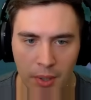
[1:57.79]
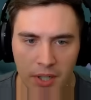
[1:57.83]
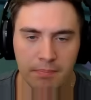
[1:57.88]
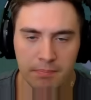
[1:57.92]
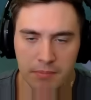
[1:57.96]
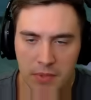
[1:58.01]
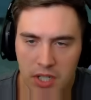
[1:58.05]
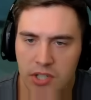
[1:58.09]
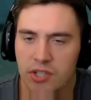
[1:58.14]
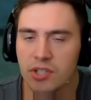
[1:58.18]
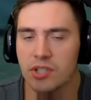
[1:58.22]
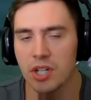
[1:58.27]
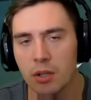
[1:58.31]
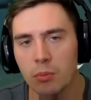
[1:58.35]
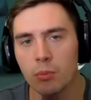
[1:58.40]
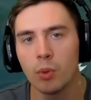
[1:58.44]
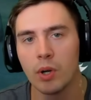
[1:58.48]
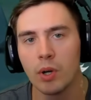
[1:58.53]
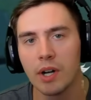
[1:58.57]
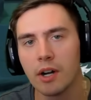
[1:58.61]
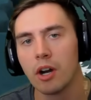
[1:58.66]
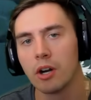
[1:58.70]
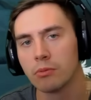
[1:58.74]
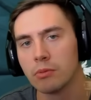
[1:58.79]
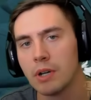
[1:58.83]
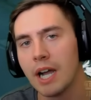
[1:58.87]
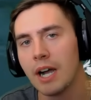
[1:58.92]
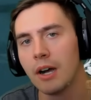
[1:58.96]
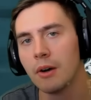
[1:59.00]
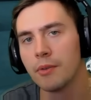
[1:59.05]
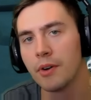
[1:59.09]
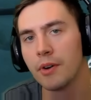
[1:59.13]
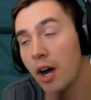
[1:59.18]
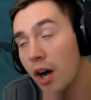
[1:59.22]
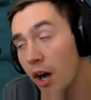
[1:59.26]
but somewhere
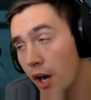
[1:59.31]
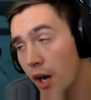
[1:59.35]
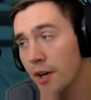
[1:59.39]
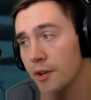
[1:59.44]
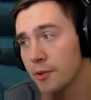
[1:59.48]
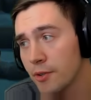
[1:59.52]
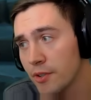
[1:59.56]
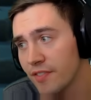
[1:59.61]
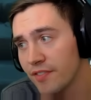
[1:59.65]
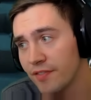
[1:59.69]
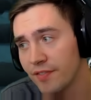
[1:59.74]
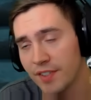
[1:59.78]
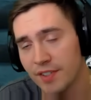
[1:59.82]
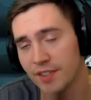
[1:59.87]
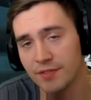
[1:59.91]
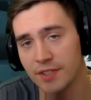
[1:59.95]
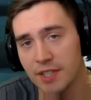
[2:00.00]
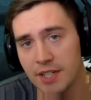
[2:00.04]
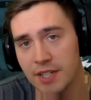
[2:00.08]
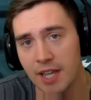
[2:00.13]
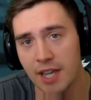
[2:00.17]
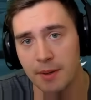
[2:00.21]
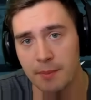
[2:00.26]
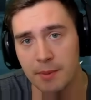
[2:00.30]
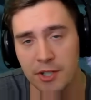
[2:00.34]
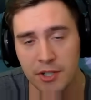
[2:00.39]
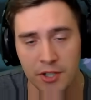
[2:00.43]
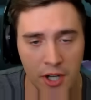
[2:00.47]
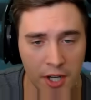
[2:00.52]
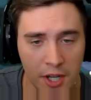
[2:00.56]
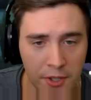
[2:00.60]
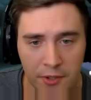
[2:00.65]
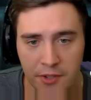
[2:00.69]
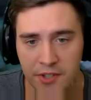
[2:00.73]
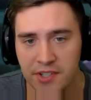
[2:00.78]
around 150 damage,
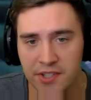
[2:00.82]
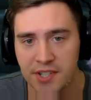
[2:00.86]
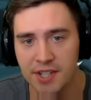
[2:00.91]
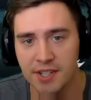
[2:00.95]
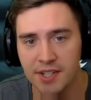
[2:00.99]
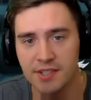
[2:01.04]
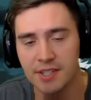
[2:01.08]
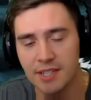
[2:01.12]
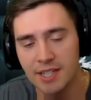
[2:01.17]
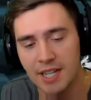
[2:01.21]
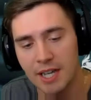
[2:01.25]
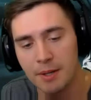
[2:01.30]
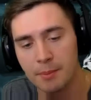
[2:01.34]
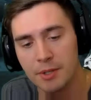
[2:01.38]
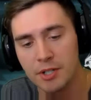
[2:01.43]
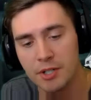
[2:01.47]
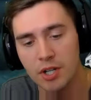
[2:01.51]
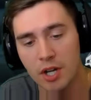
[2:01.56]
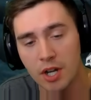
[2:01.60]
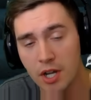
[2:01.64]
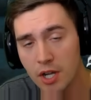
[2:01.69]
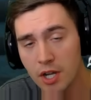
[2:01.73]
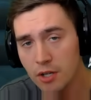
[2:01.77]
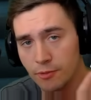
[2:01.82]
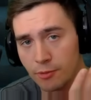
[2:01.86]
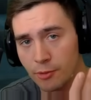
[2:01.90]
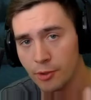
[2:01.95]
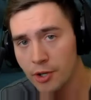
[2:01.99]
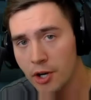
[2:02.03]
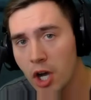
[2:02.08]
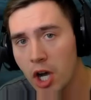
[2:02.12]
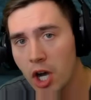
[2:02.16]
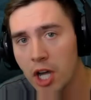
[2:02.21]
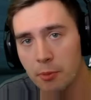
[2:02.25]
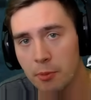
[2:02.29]
160 damage for
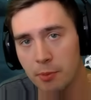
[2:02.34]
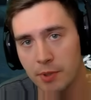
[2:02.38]
an auto